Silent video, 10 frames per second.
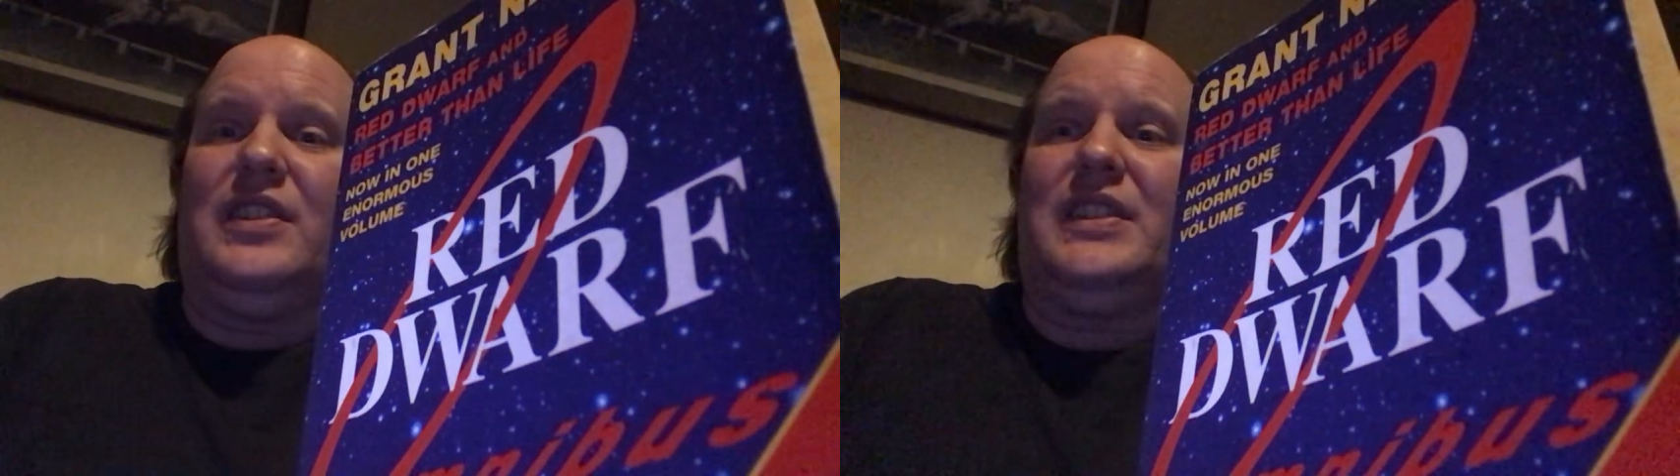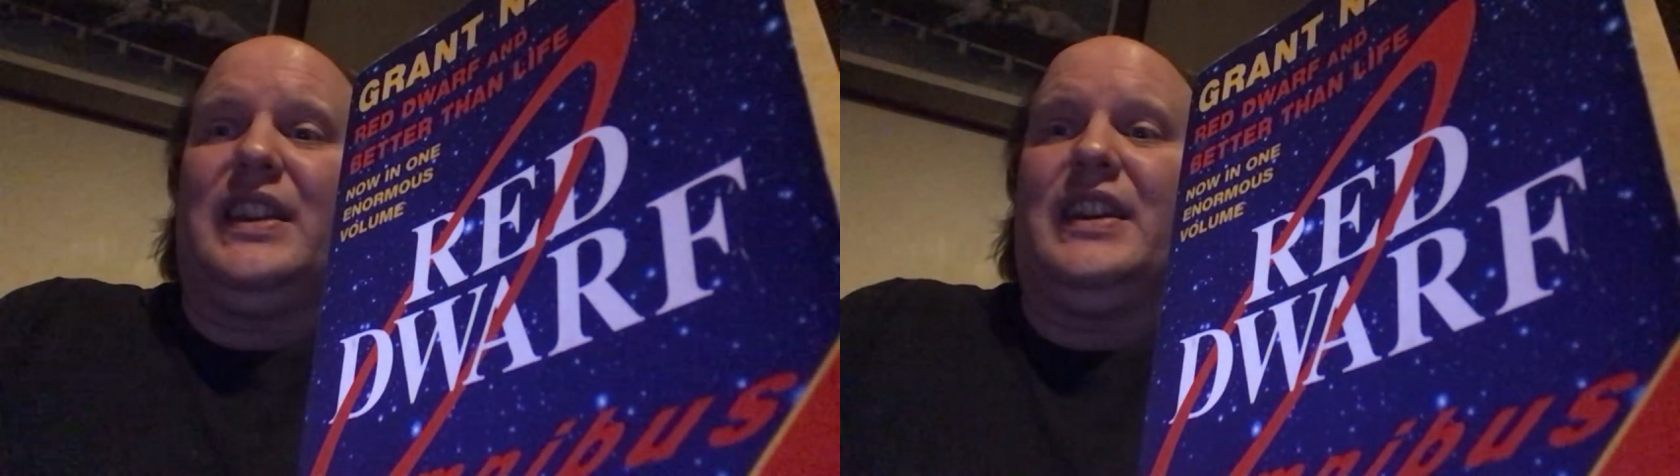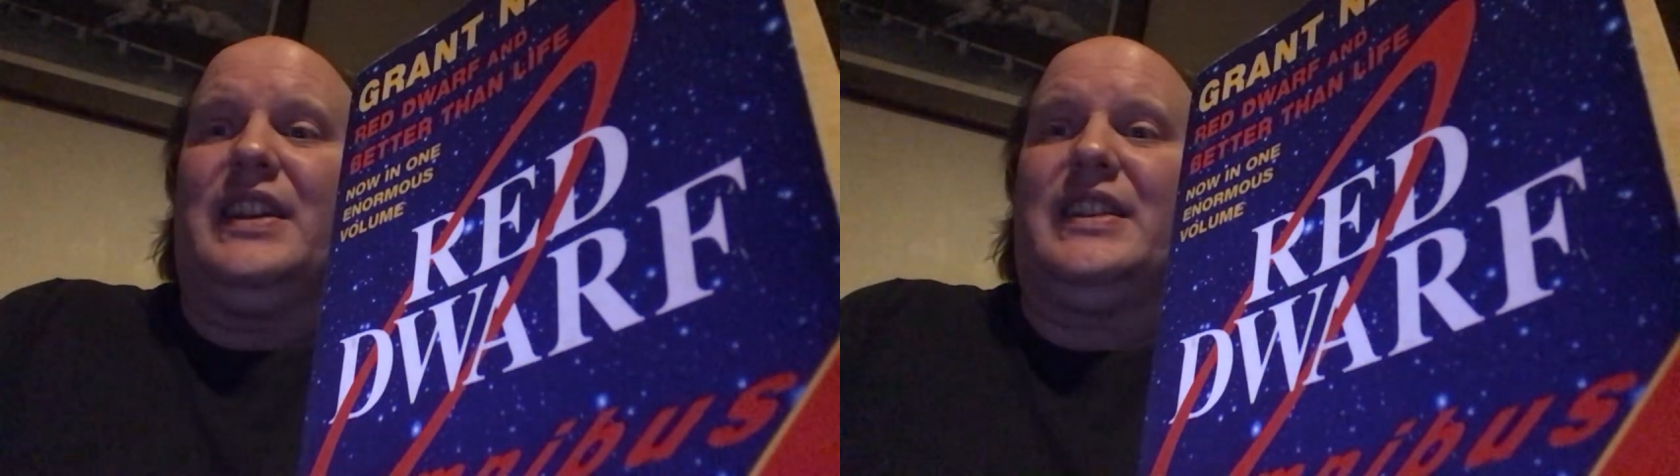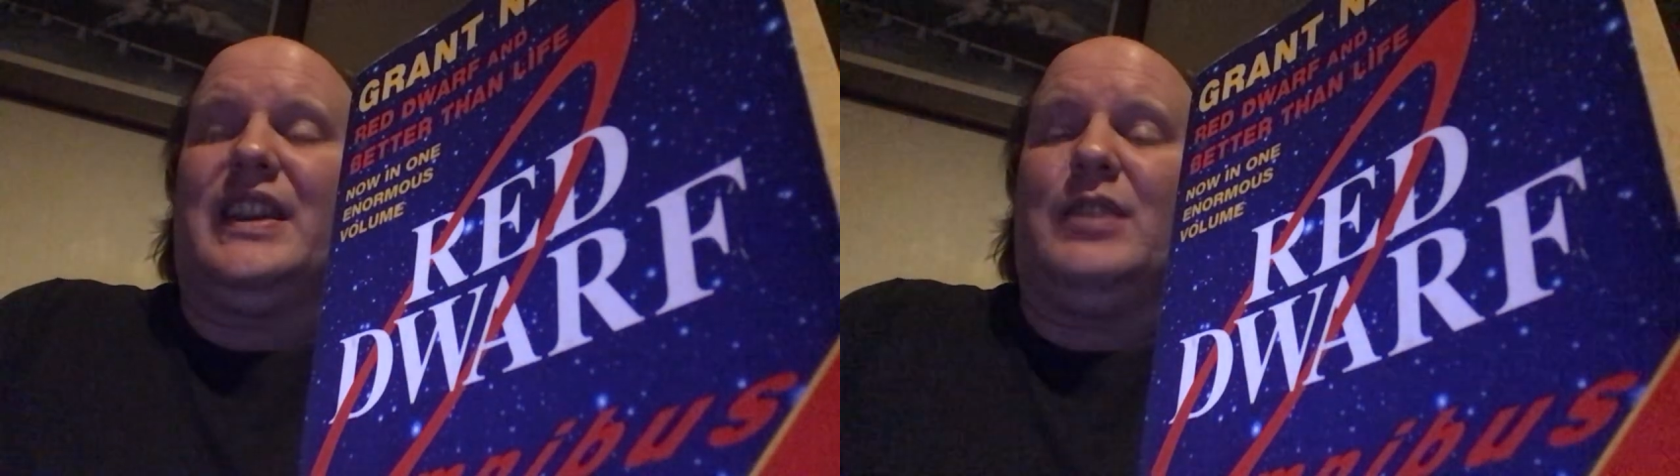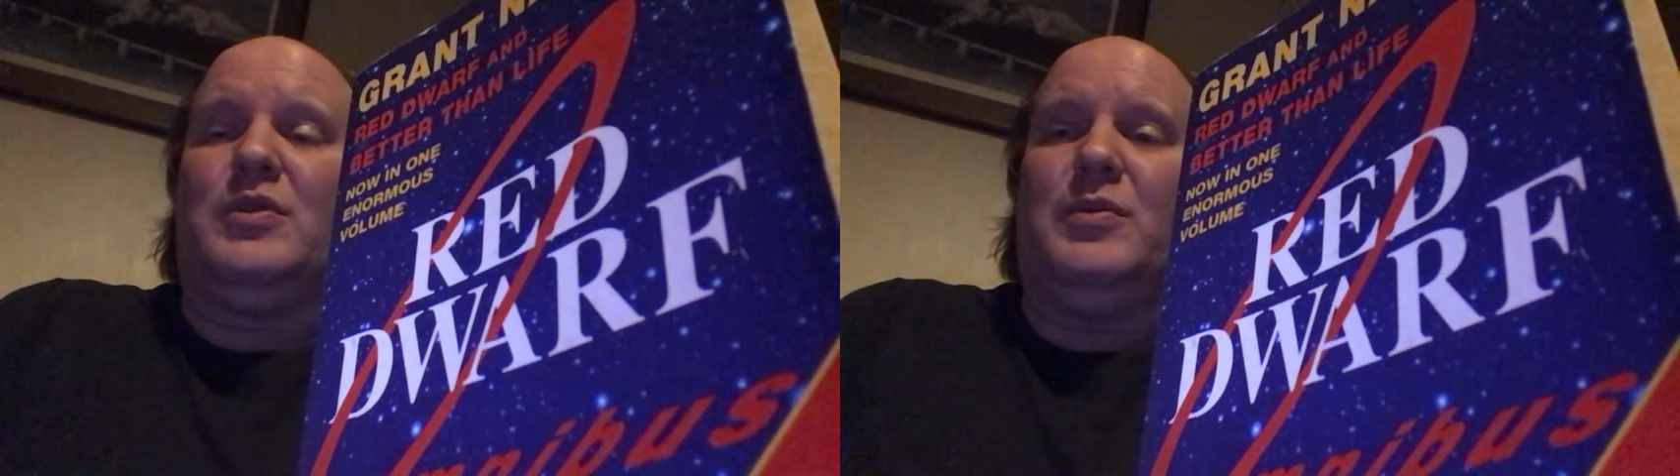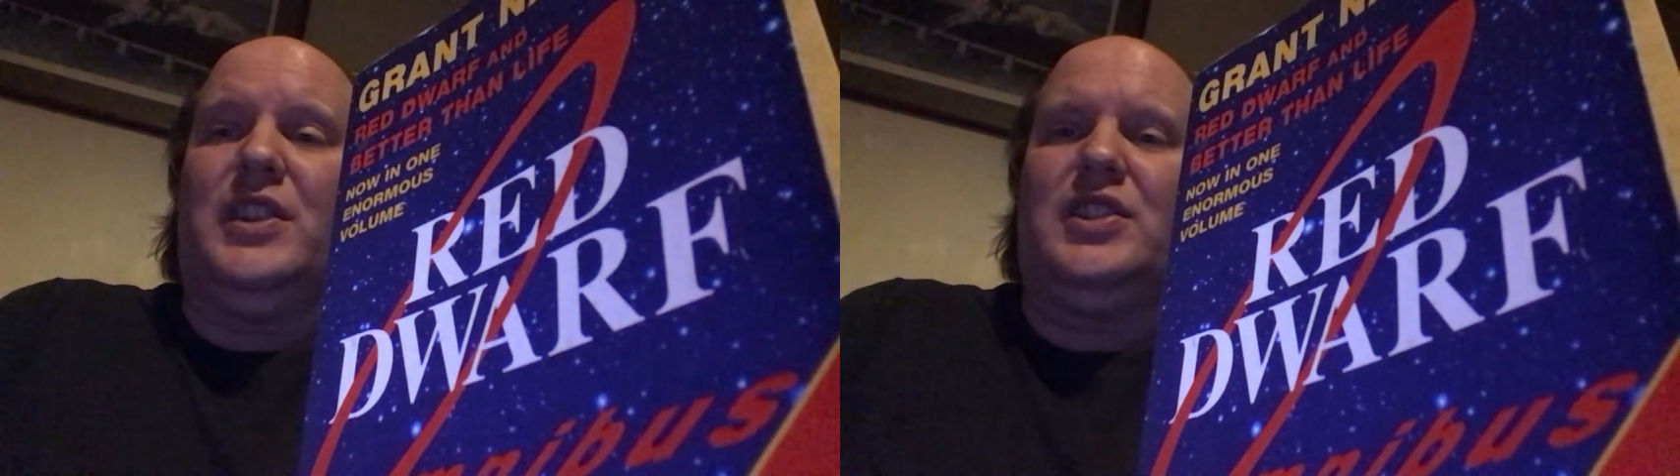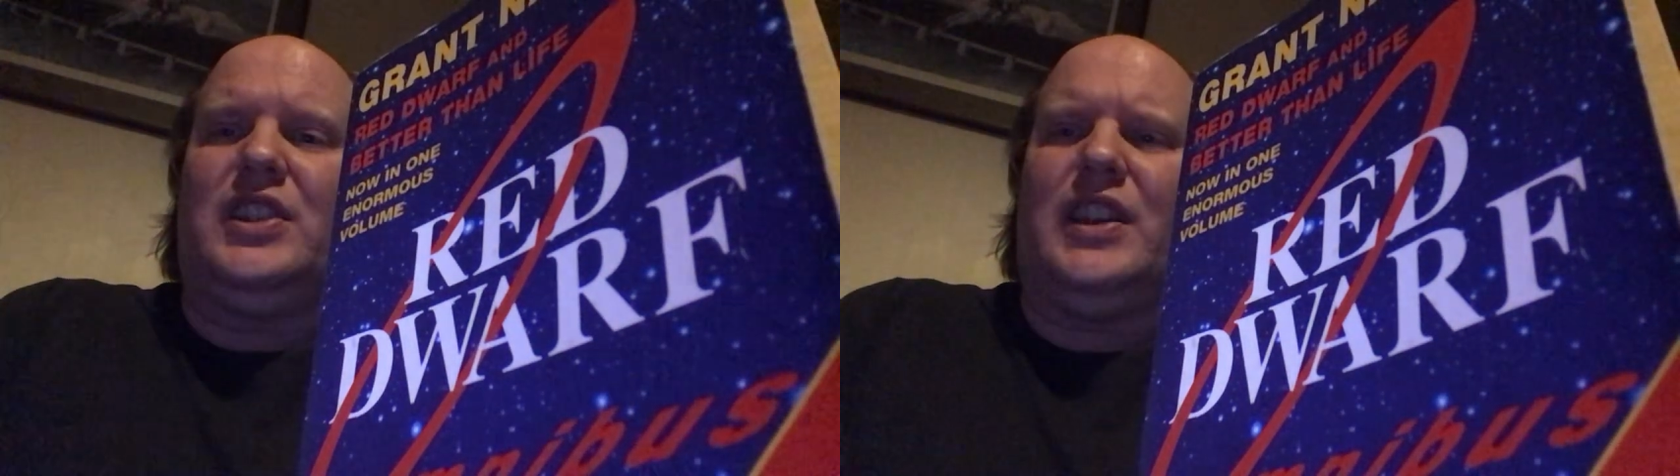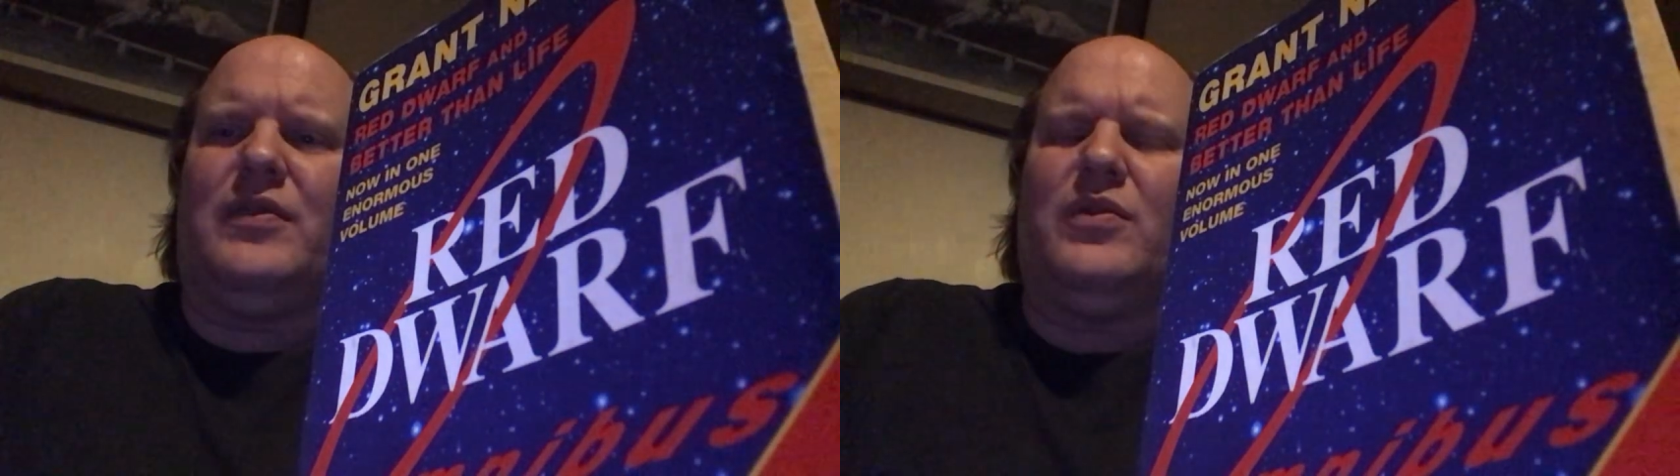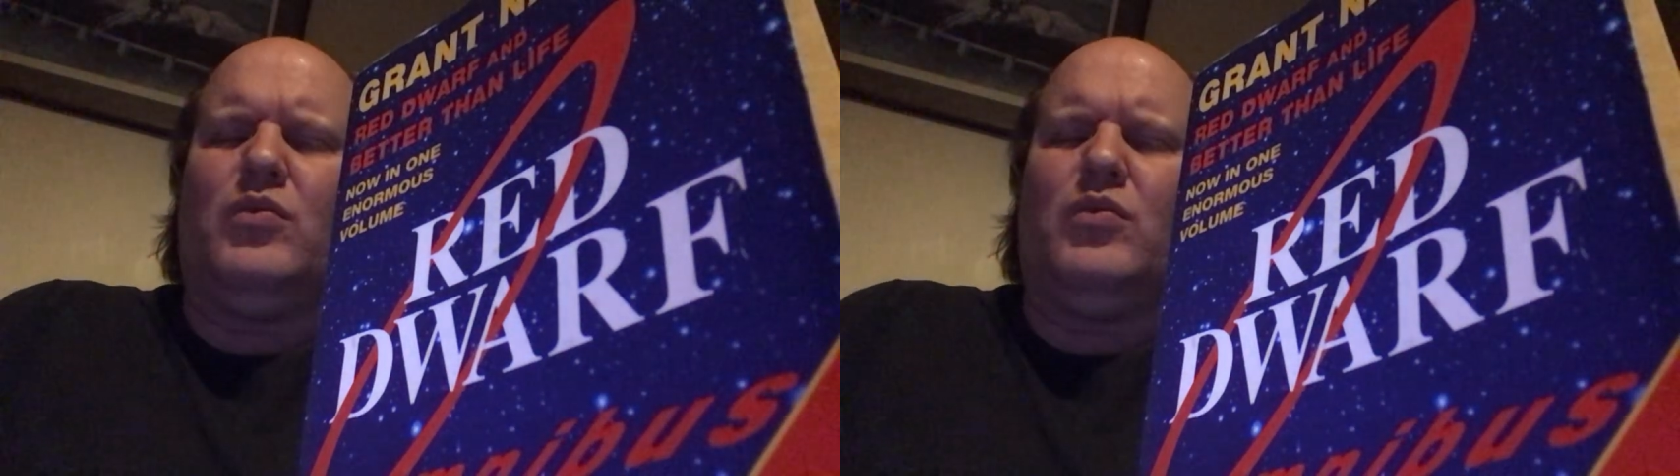to take an exam to be a chef.